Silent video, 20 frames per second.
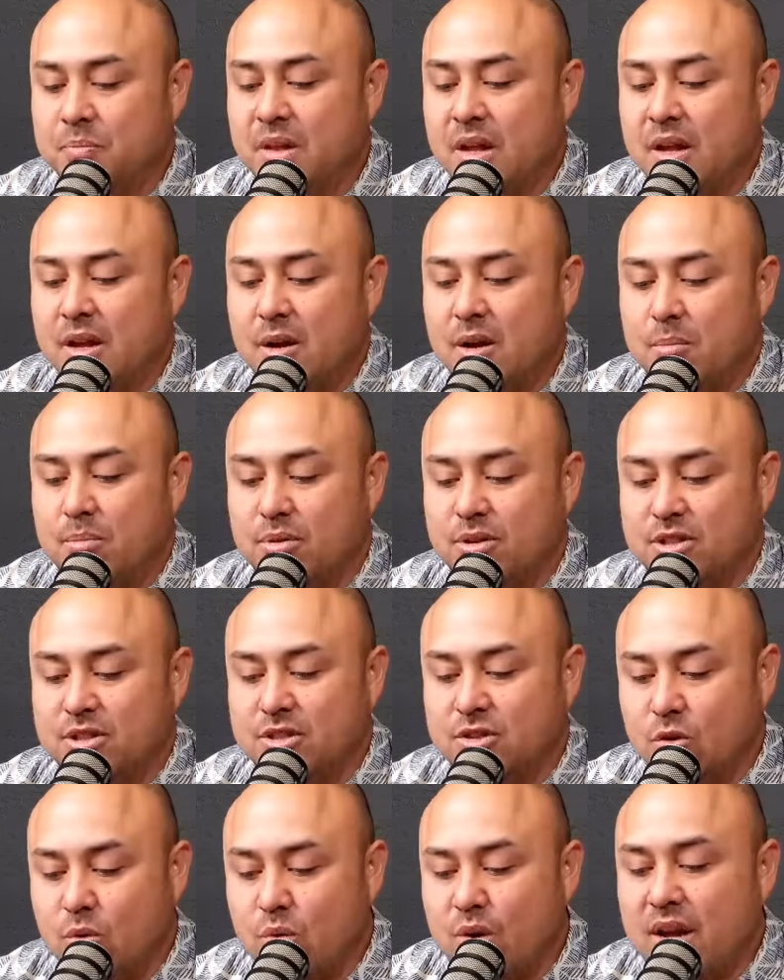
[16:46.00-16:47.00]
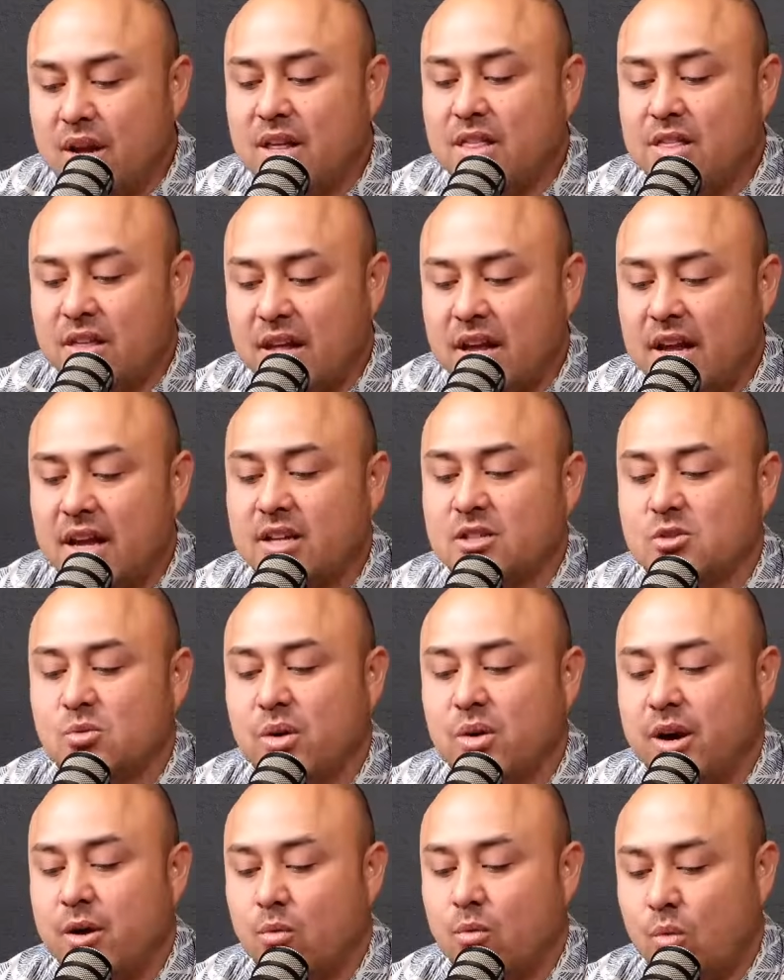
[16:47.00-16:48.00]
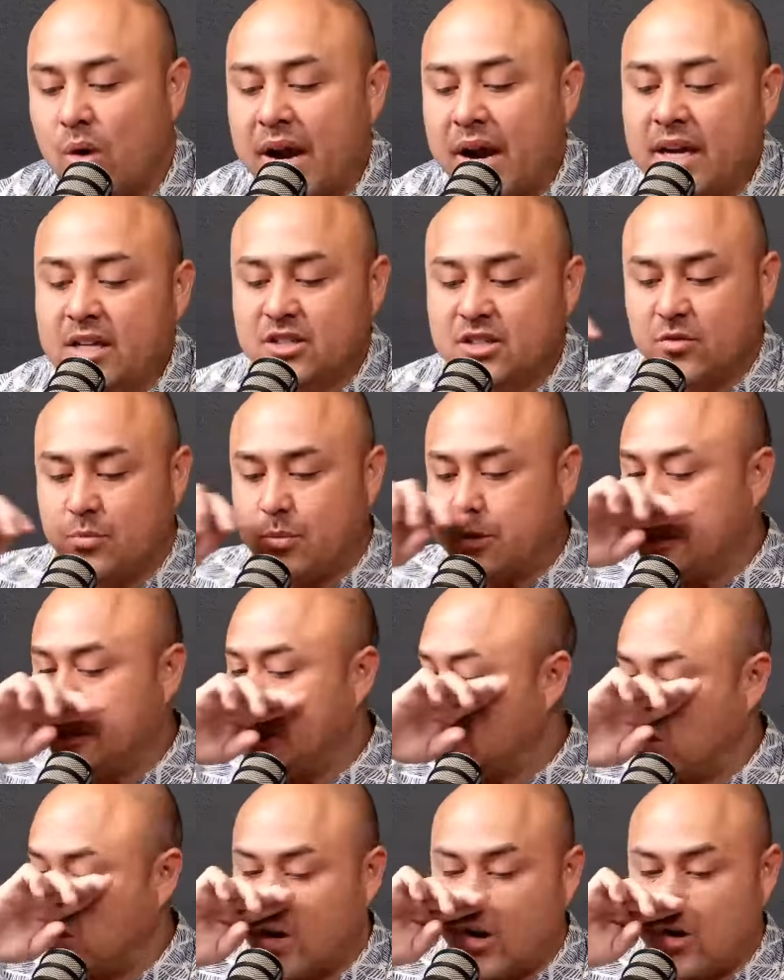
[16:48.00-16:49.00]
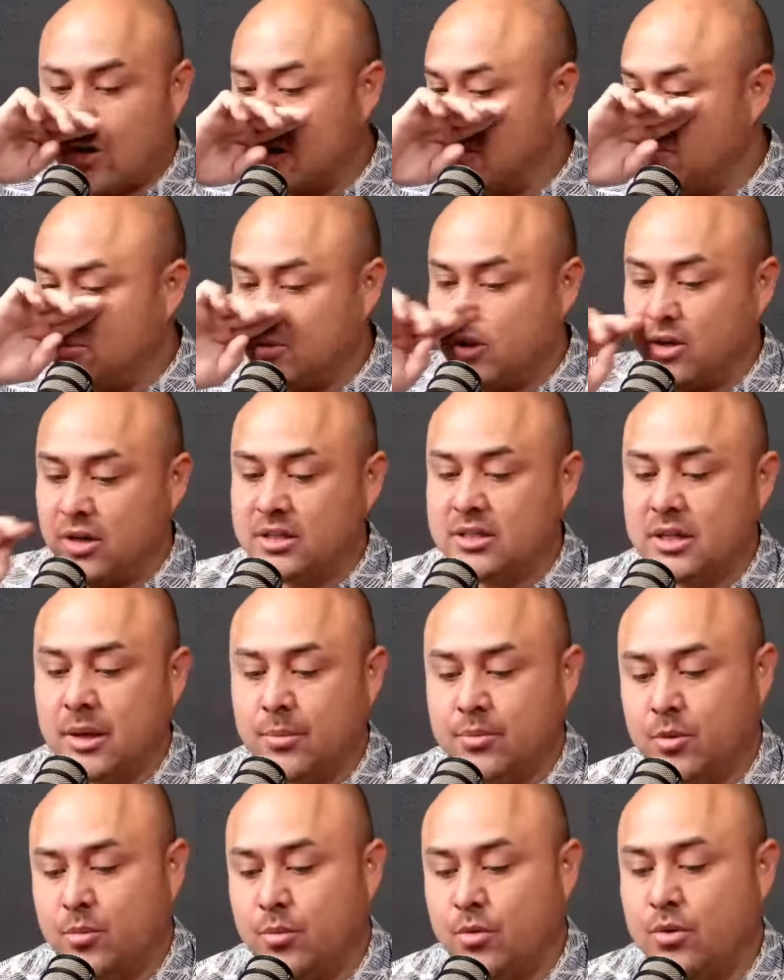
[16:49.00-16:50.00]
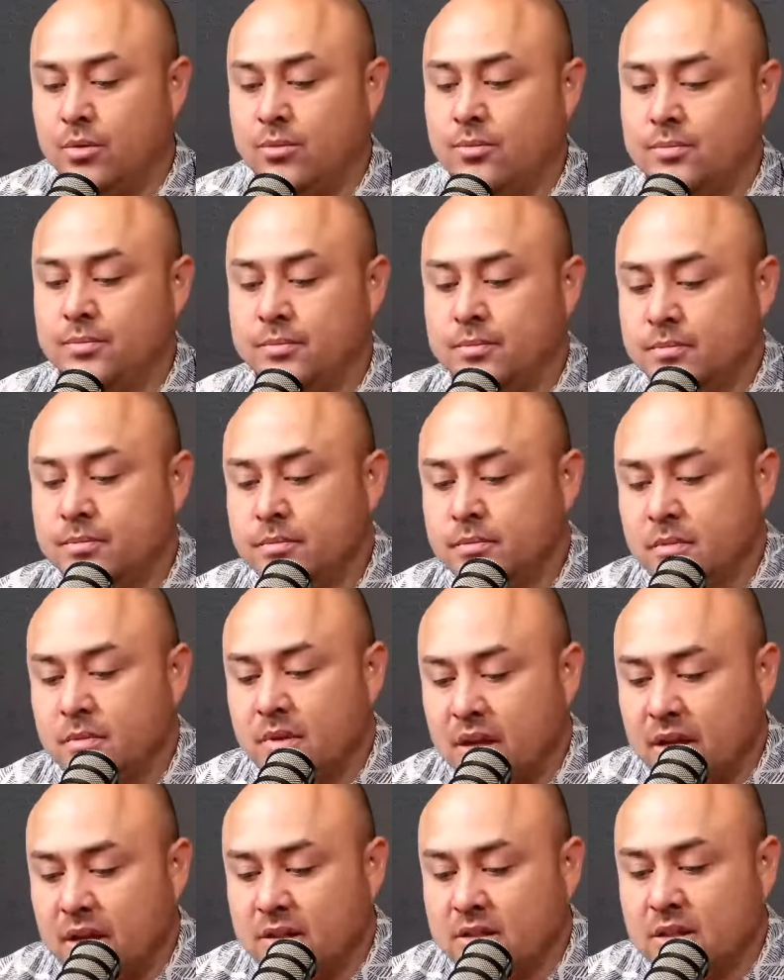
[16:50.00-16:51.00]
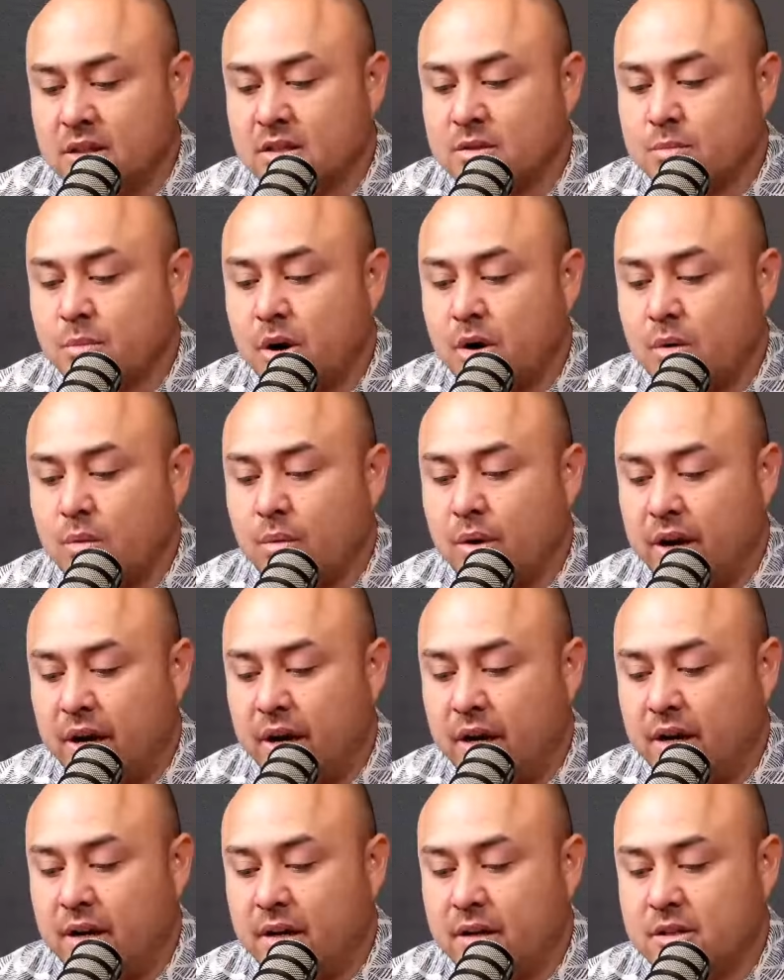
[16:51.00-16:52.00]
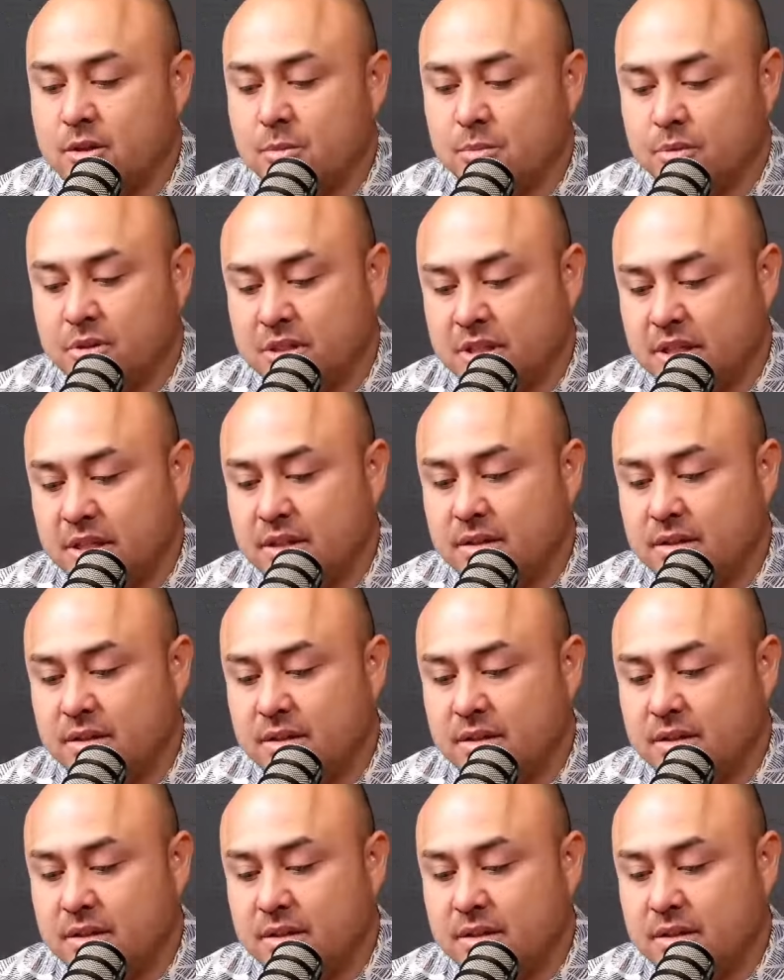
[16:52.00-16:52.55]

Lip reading: Pursuing things where a range of potential outcomes are acceptable is the smart way to proceed.